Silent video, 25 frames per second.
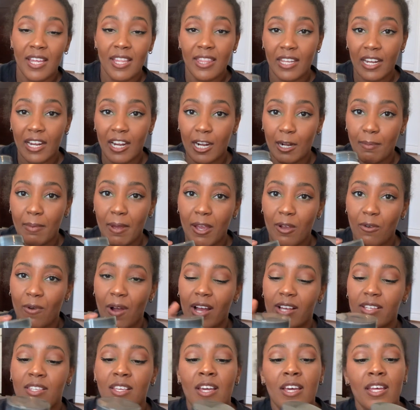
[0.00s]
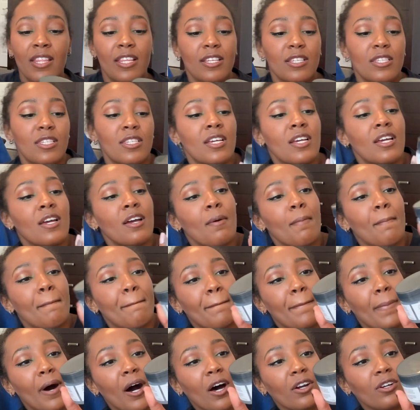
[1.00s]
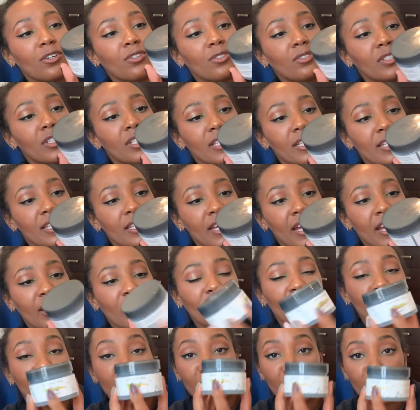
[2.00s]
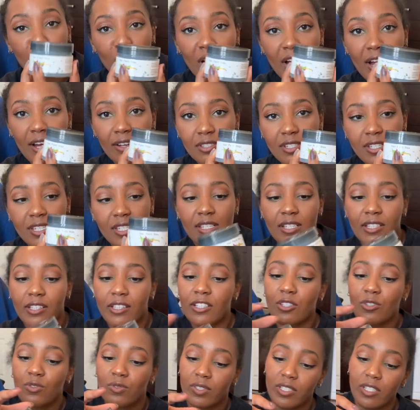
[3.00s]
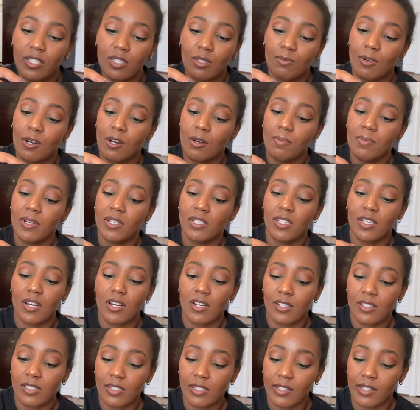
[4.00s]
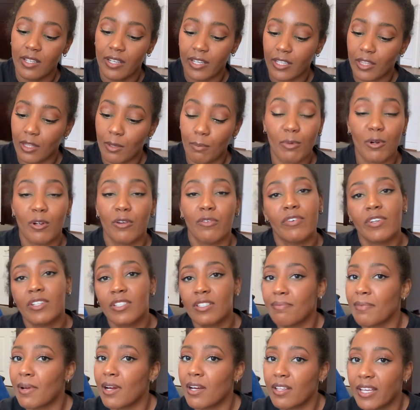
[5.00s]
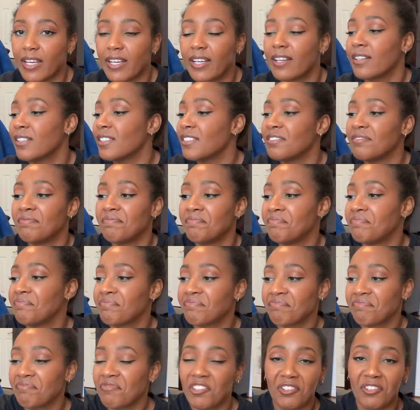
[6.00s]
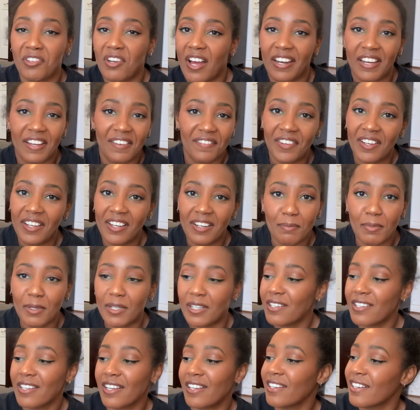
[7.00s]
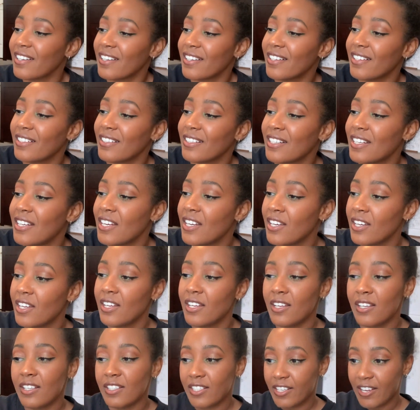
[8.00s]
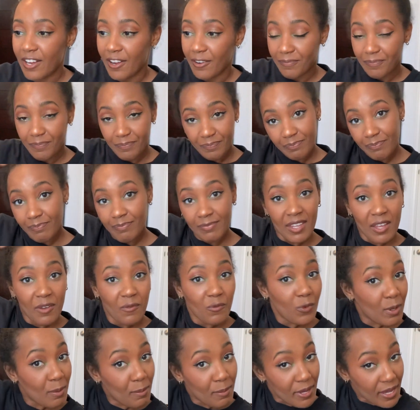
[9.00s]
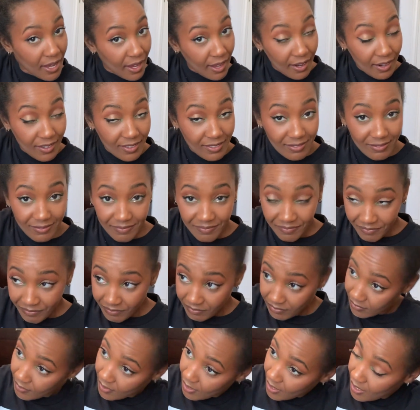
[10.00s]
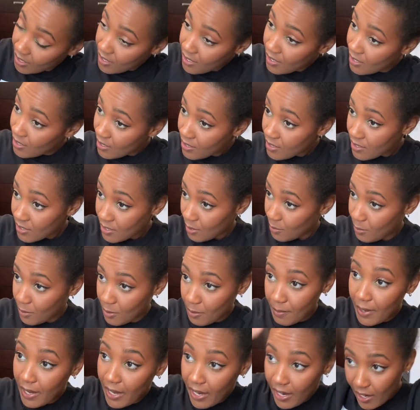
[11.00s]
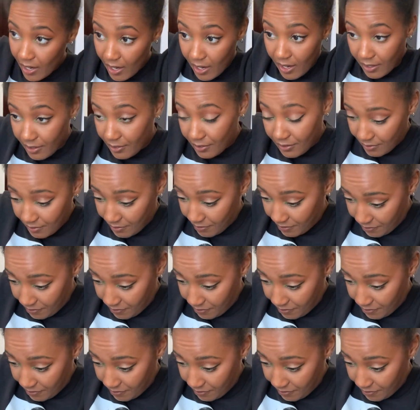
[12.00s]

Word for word: the hair paint wax. This bottle, this container is four ounces. It looks really small, but it's honestly like the perfect amount. Like you're not even gonna put a dime in it. So then we begin. Pull my hair out.